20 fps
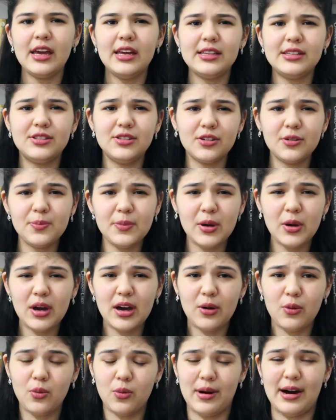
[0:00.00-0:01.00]
It took me
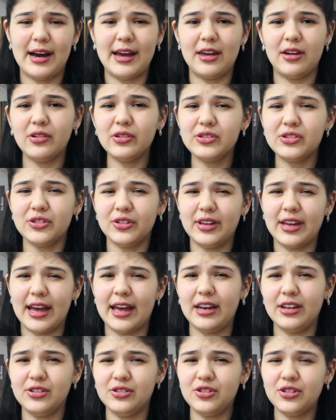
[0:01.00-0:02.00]
a while to
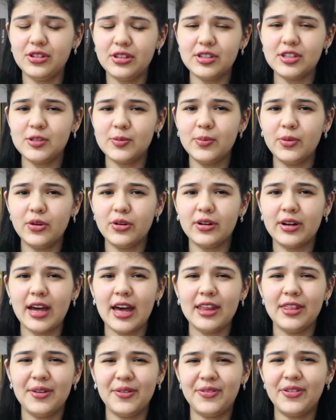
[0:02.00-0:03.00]
get into this book.
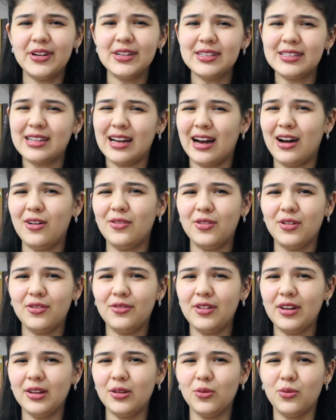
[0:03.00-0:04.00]
The first half
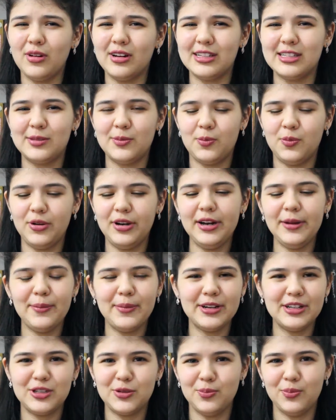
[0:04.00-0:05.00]
of it was pretty
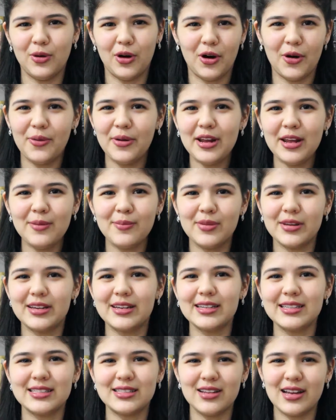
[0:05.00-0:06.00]
much boring
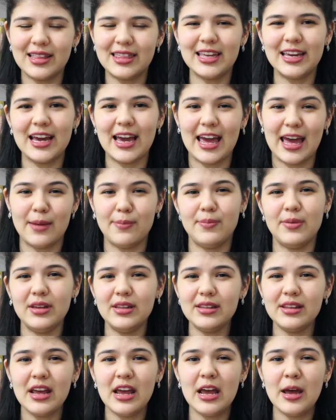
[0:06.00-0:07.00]
because nothing
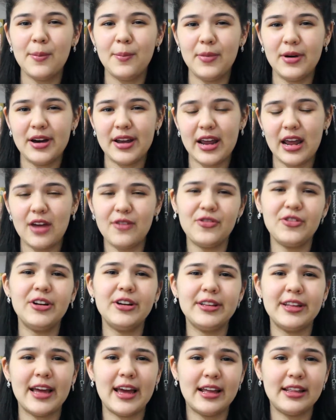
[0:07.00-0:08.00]
happened, but
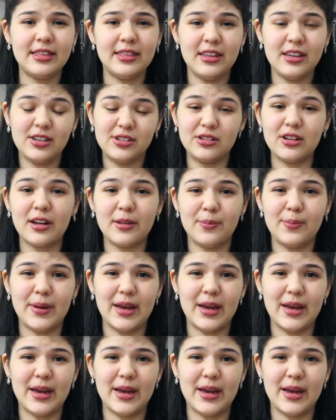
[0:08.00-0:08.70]
after that things got